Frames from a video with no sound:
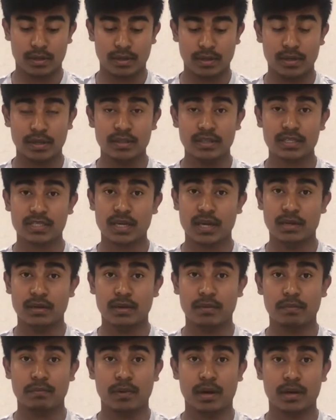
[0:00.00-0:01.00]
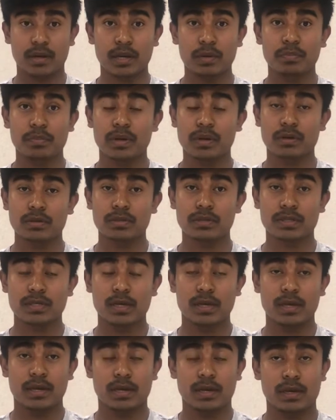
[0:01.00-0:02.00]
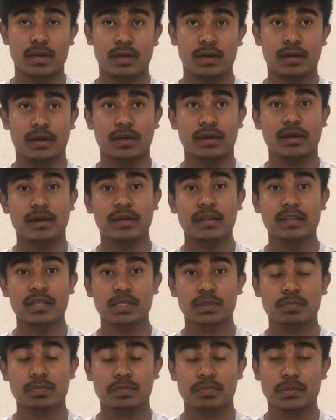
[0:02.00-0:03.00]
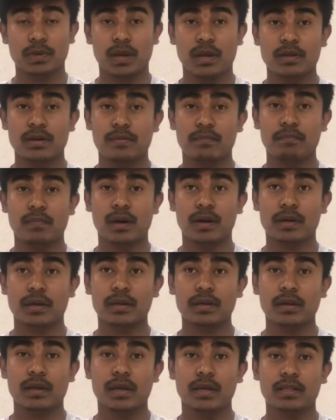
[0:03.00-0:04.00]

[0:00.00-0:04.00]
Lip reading: in this kind of market, because in this kind of market